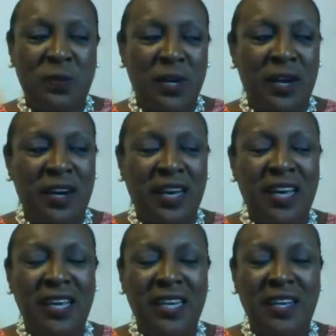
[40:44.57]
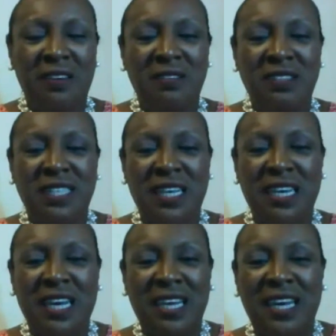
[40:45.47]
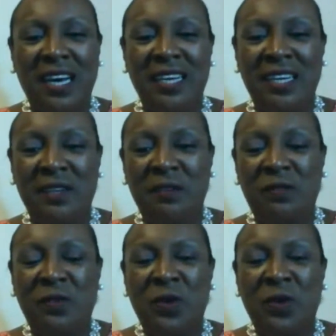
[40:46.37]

where he lives and I live,